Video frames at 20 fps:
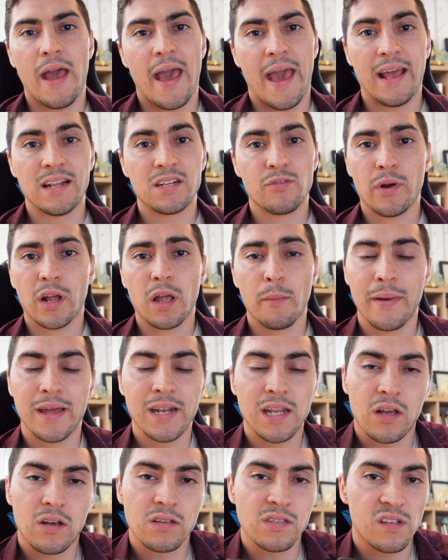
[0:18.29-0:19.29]
And I
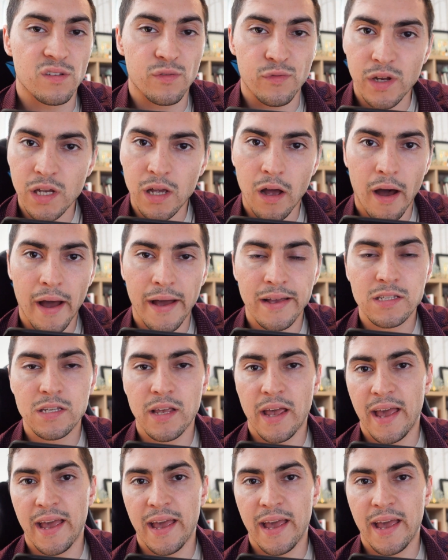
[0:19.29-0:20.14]
recommend it because it's free, guys.